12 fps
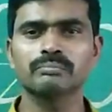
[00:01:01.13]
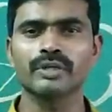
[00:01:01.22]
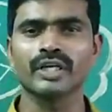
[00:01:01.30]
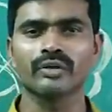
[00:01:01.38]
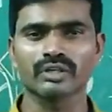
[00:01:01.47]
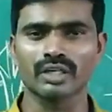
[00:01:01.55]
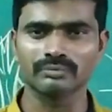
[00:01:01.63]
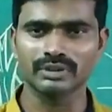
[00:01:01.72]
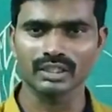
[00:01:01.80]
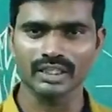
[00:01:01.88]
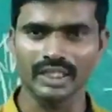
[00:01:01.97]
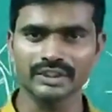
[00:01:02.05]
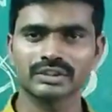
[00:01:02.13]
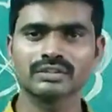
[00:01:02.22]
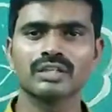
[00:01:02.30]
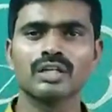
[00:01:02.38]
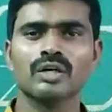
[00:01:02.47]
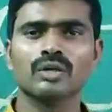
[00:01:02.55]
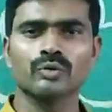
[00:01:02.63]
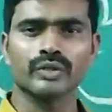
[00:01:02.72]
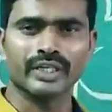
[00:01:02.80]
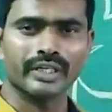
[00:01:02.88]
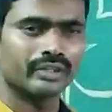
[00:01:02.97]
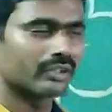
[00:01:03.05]
behavior of the light, we
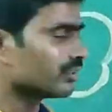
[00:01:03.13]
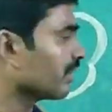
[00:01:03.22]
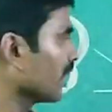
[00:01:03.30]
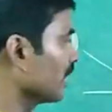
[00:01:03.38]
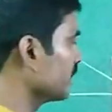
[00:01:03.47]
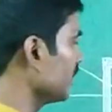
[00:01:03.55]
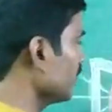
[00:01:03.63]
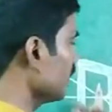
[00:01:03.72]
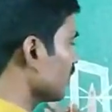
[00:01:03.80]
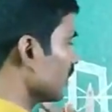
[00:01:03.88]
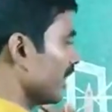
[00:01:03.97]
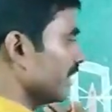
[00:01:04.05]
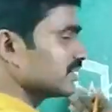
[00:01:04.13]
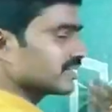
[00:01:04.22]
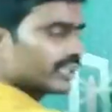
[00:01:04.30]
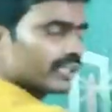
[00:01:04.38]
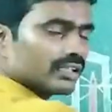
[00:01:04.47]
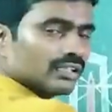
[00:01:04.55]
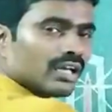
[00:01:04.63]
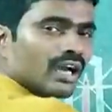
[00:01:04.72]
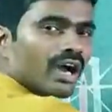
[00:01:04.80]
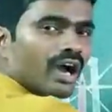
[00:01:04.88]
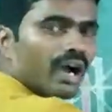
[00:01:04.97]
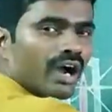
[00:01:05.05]
need to draw the lines and
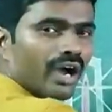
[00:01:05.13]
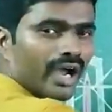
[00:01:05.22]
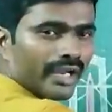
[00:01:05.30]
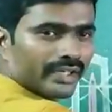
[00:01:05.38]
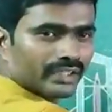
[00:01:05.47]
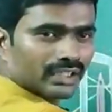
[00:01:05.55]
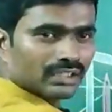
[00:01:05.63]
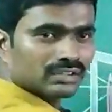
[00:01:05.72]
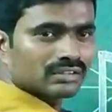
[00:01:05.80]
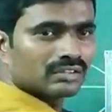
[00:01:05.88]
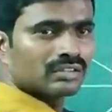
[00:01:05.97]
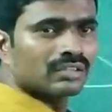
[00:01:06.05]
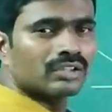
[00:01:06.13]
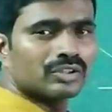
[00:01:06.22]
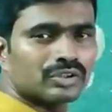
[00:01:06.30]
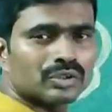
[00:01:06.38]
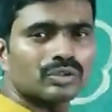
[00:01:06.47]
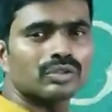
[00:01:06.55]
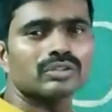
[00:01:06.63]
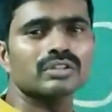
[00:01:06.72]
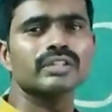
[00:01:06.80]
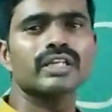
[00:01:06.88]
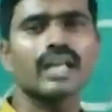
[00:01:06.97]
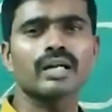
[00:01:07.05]
angles. So
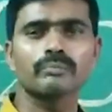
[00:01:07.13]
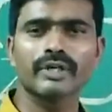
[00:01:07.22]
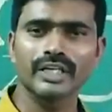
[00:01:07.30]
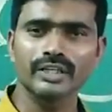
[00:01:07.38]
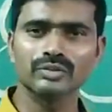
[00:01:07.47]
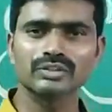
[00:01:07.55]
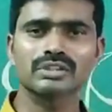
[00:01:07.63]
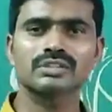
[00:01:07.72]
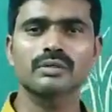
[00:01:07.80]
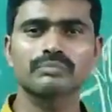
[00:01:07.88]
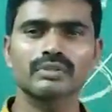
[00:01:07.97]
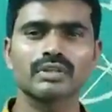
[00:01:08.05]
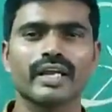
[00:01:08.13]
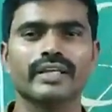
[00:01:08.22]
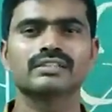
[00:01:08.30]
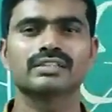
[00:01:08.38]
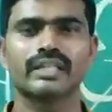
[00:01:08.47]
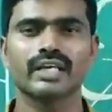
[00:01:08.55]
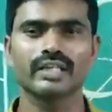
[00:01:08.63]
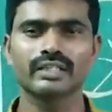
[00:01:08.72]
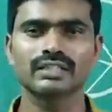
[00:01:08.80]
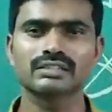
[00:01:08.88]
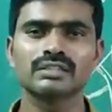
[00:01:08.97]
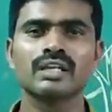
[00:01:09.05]
there are many uses of lines and
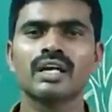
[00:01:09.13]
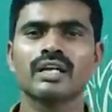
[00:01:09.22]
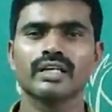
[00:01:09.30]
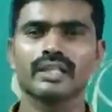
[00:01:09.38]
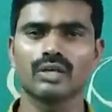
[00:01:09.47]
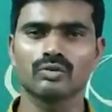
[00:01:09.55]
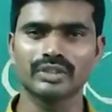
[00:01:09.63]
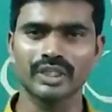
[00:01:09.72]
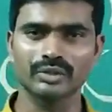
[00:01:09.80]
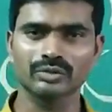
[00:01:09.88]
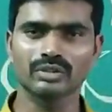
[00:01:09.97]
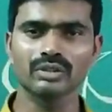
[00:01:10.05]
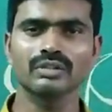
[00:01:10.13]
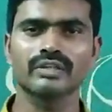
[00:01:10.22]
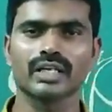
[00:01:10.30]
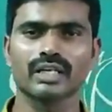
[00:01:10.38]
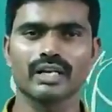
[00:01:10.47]
angles in our day-to-day